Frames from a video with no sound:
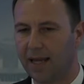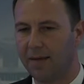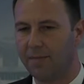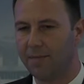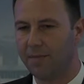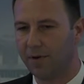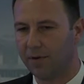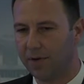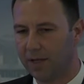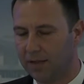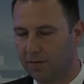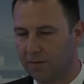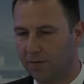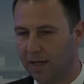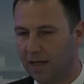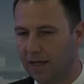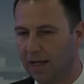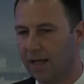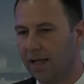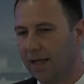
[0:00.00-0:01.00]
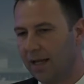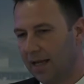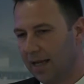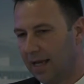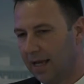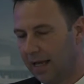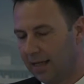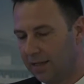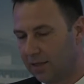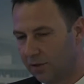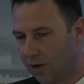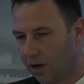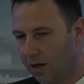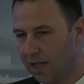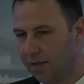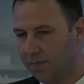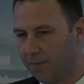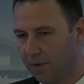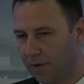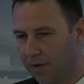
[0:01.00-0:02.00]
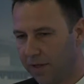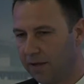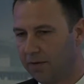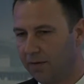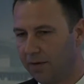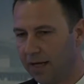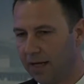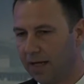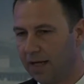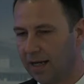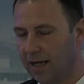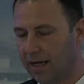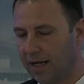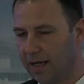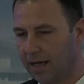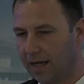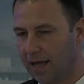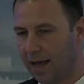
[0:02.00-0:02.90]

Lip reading: a solid monitoring